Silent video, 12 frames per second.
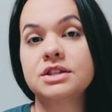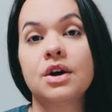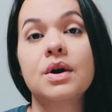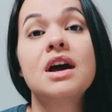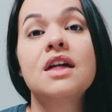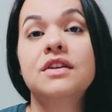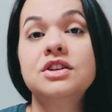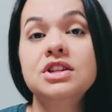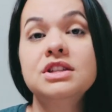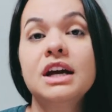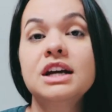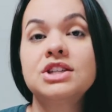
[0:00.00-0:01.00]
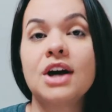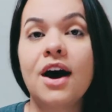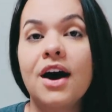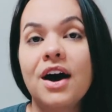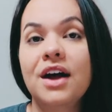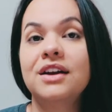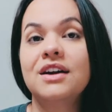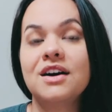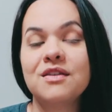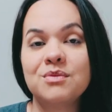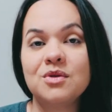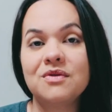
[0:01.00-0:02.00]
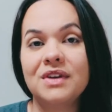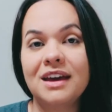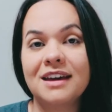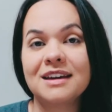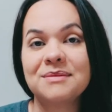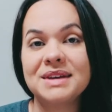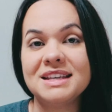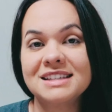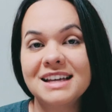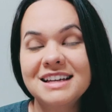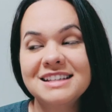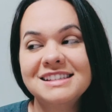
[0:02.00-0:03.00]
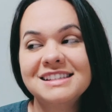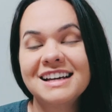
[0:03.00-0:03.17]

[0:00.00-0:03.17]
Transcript: So there's just like a ton of moving pieces.